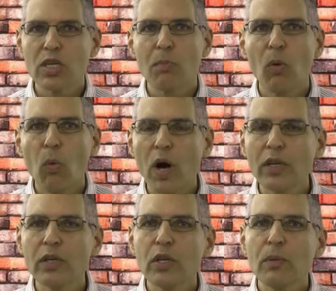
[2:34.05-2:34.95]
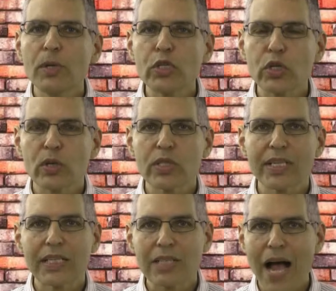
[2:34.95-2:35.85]
Number one, be sure to
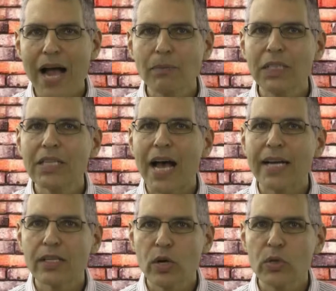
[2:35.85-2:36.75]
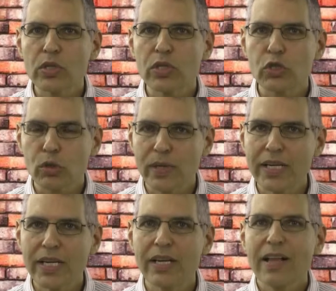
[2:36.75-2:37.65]
get timely diagnosed and
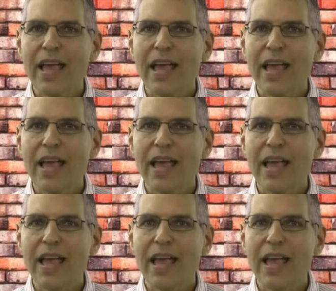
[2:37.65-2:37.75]
treated